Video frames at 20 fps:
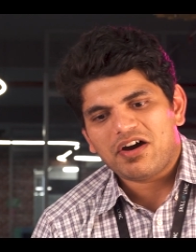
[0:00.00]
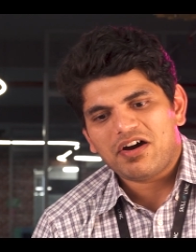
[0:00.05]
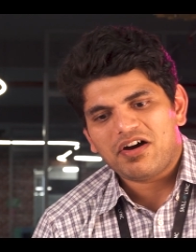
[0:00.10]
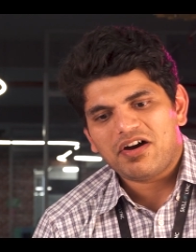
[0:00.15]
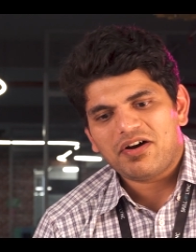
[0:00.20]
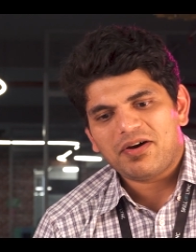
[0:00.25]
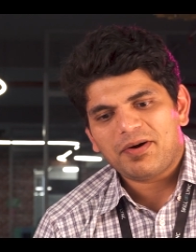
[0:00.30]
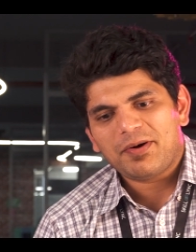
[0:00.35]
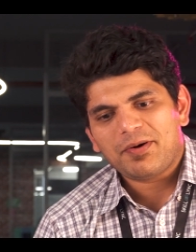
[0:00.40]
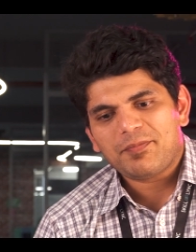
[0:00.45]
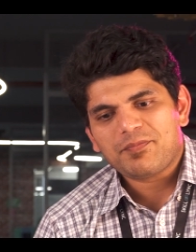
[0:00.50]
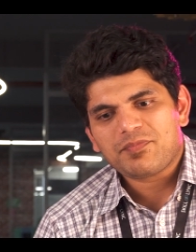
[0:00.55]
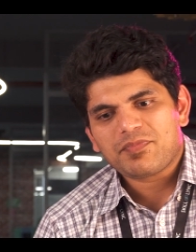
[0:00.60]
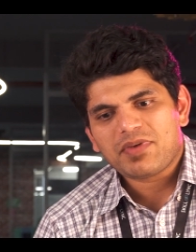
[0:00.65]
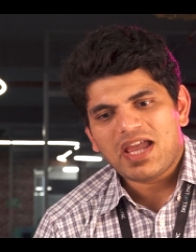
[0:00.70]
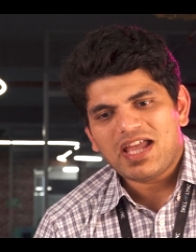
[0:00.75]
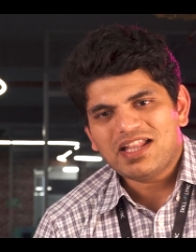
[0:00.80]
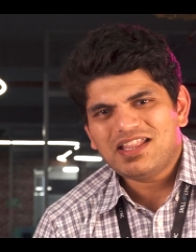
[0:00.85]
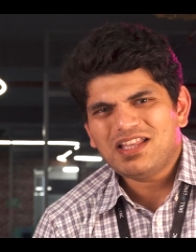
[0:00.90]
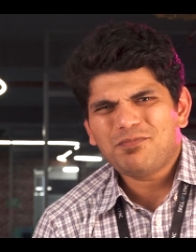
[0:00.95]
um,
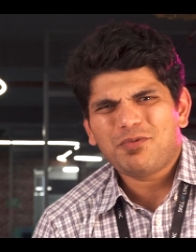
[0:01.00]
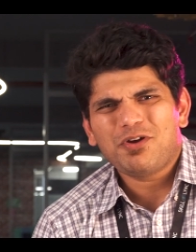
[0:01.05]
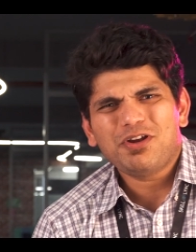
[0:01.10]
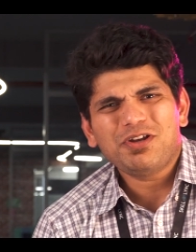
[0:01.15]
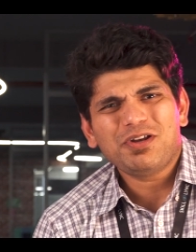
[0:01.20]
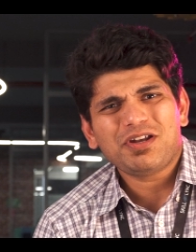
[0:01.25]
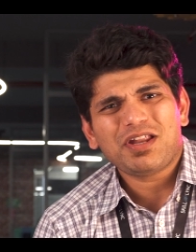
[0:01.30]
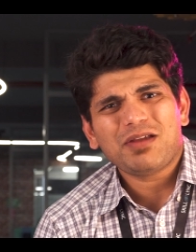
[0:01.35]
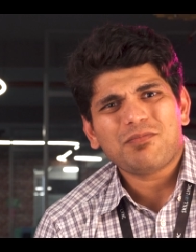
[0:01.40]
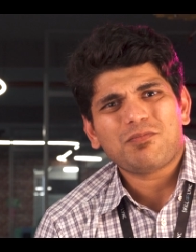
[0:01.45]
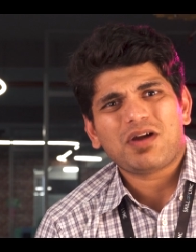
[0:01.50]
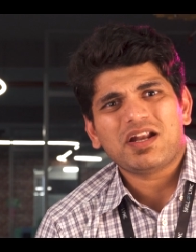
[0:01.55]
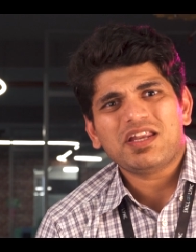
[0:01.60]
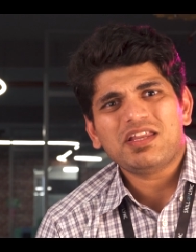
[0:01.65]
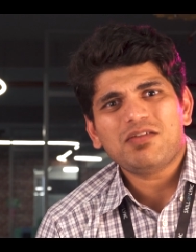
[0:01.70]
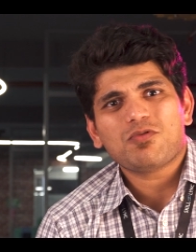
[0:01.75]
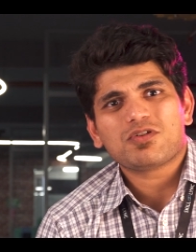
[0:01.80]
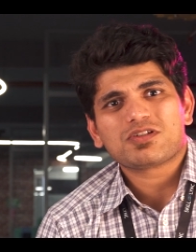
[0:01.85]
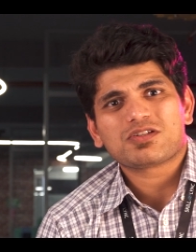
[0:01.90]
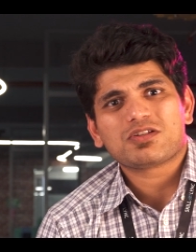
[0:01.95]
at that point in time,
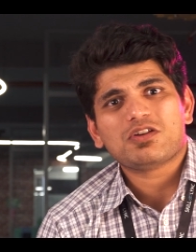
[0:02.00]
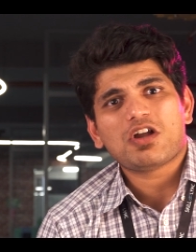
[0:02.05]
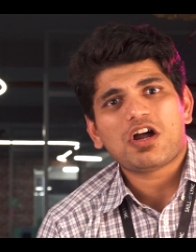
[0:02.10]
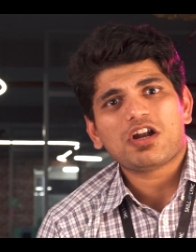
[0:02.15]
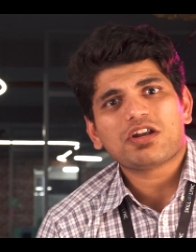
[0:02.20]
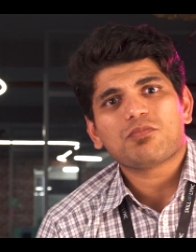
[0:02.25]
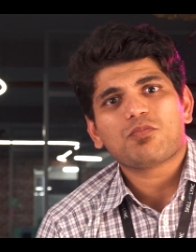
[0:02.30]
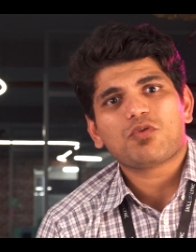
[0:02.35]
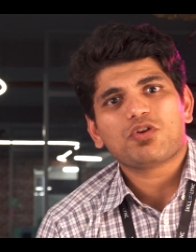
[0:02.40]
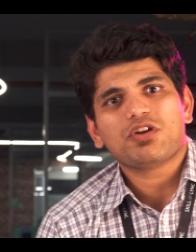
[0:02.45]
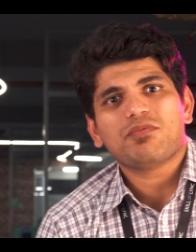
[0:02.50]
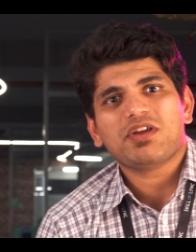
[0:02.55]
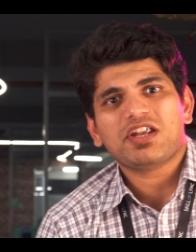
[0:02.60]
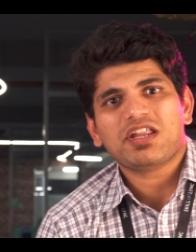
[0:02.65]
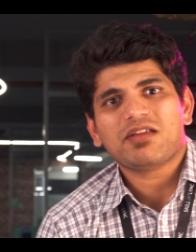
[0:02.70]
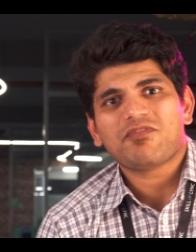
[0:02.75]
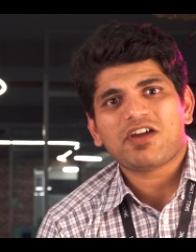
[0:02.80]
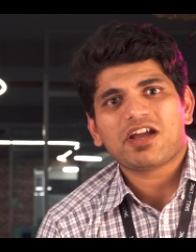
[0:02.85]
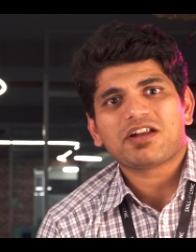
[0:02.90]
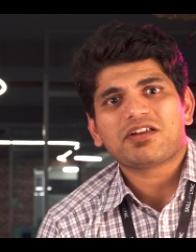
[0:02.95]
money was not a
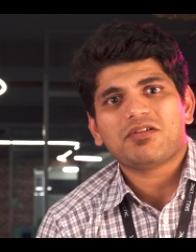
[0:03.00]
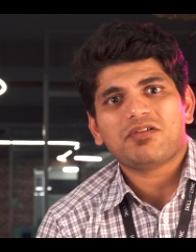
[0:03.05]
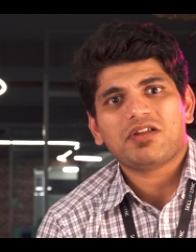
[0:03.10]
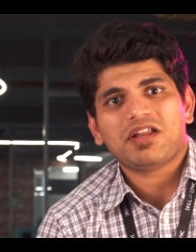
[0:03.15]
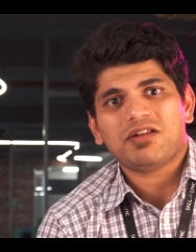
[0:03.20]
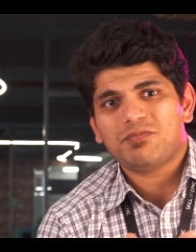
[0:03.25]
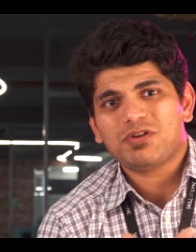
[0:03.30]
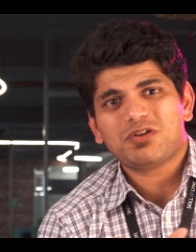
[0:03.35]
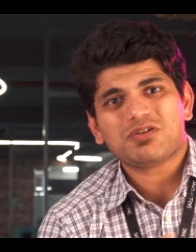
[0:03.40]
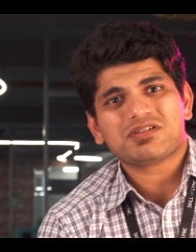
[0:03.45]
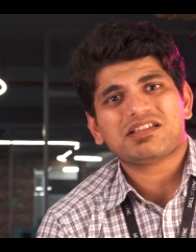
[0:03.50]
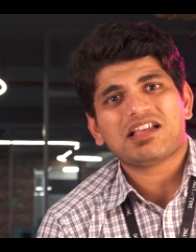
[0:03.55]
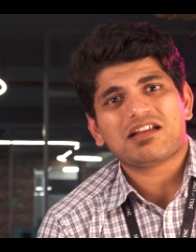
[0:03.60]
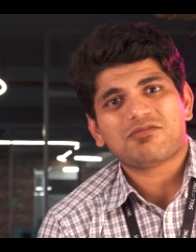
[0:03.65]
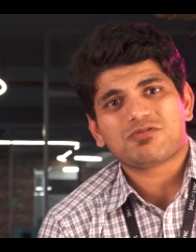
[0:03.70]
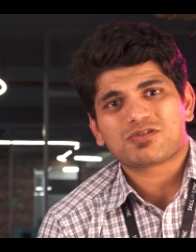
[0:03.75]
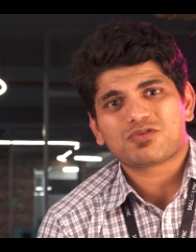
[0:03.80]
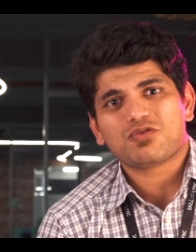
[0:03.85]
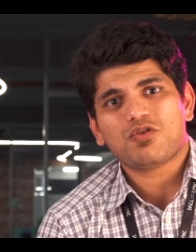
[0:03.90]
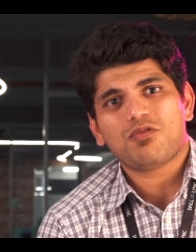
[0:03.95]
motivating factor, and because
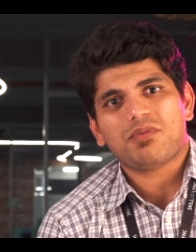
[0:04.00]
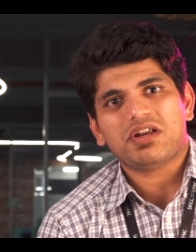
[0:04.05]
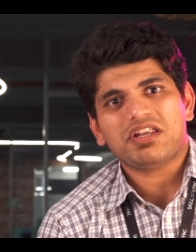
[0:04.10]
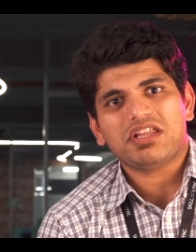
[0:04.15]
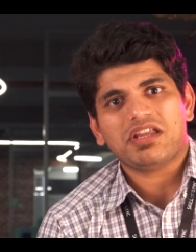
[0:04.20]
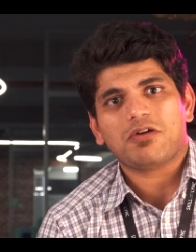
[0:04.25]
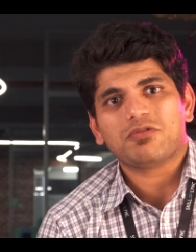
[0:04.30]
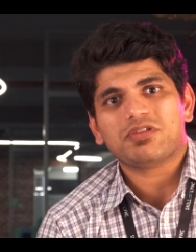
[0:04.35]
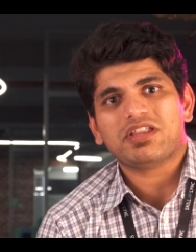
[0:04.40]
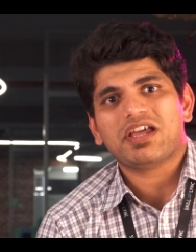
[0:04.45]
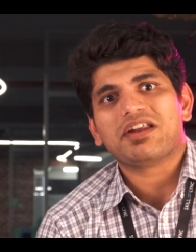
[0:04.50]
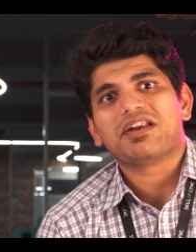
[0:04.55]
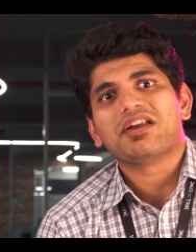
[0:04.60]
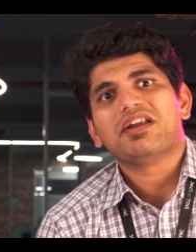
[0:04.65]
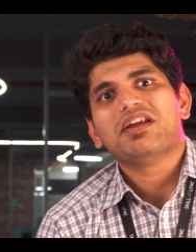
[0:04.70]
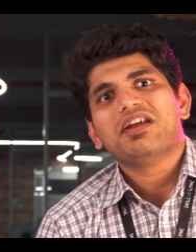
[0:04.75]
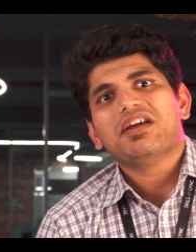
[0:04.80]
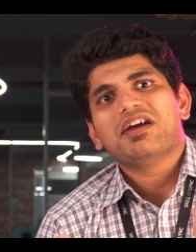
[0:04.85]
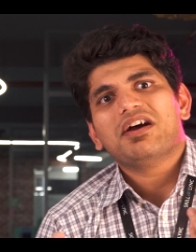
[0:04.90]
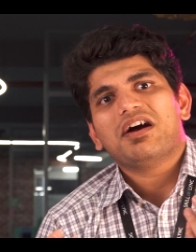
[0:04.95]
there was no money out there,
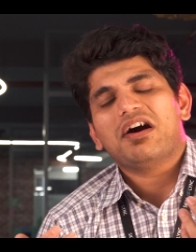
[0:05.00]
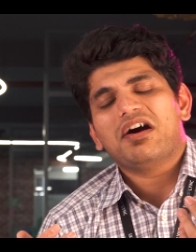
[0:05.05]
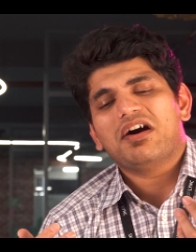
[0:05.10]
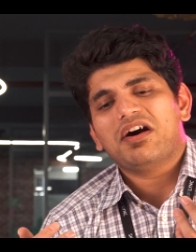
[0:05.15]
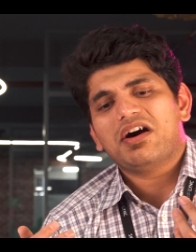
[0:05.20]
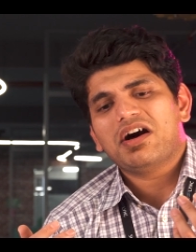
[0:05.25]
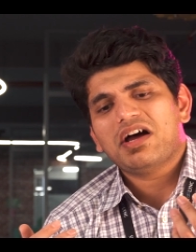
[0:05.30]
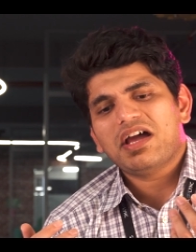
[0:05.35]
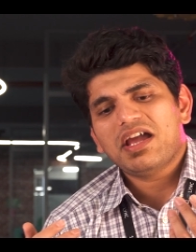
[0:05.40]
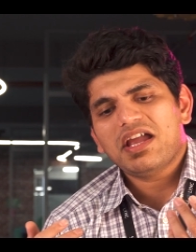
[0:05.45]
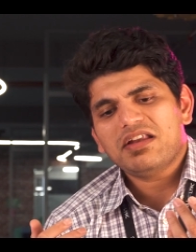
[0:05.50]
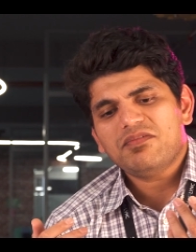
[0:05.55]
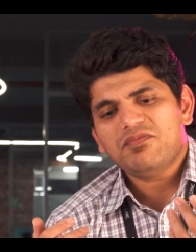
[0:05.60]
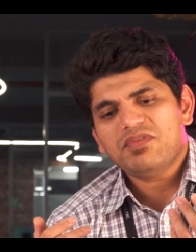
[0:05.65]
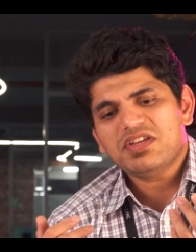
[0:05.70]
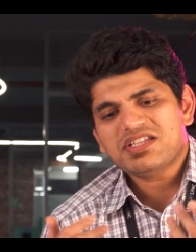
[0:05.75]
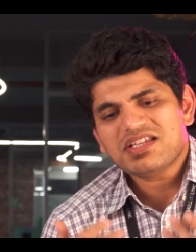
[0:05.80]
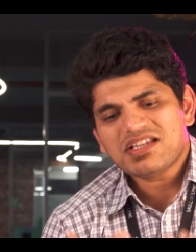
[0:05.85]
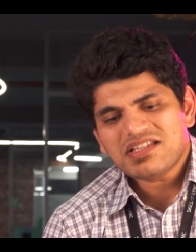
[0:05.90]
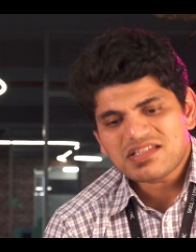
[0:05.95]
uh,
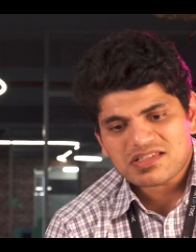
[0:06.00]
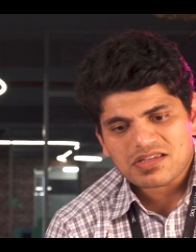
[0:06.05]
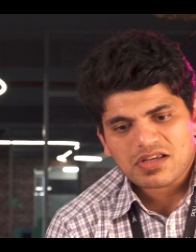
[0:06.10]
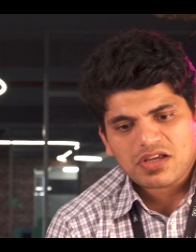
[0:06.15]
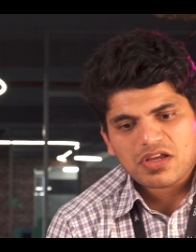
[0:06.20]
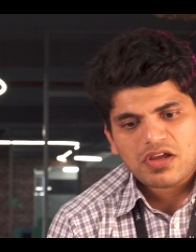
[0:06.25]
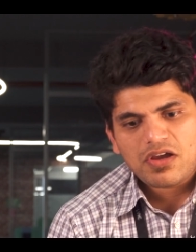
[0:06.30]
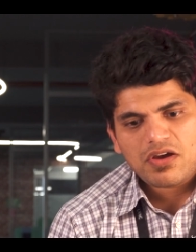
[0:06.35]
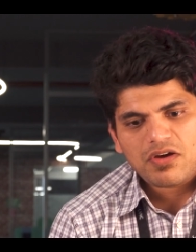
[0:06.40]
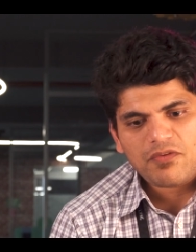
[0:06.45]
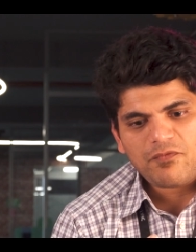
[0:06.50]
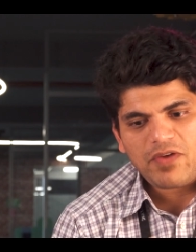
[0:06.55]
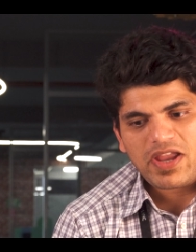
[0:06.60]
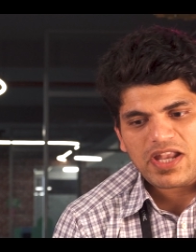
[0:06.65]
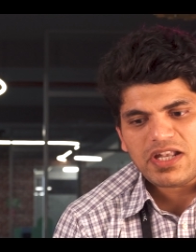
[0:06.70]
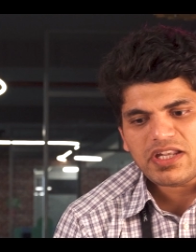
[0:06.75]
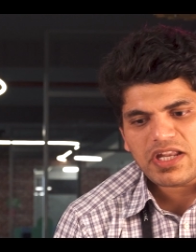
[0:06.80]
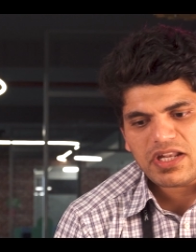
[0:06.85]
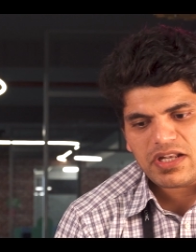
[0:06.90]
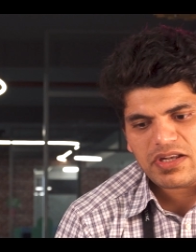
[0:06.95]
and we just
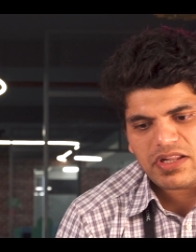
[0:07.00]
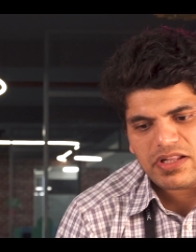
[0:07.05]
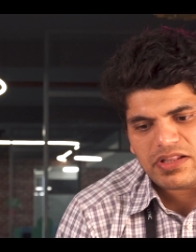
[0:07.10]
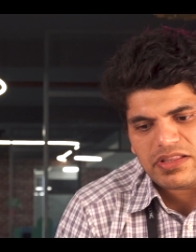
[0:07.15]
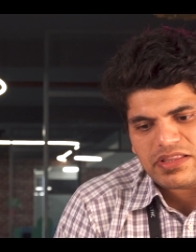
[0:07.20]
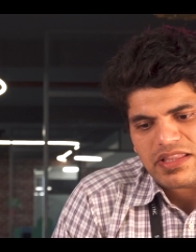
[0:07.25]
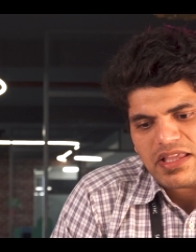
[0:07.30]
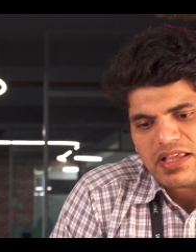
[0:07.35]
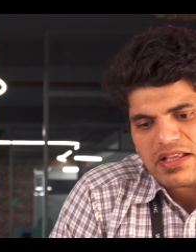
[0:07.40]
went and did